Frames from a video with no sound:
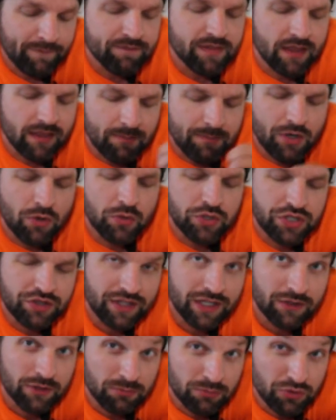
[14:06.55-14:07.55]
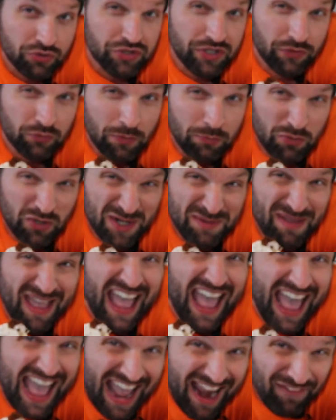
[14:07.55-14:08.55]
Then let me know what you think of the blue cheese whipped cream
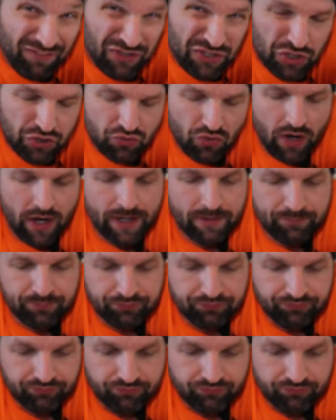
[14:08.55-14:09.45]
after you try it.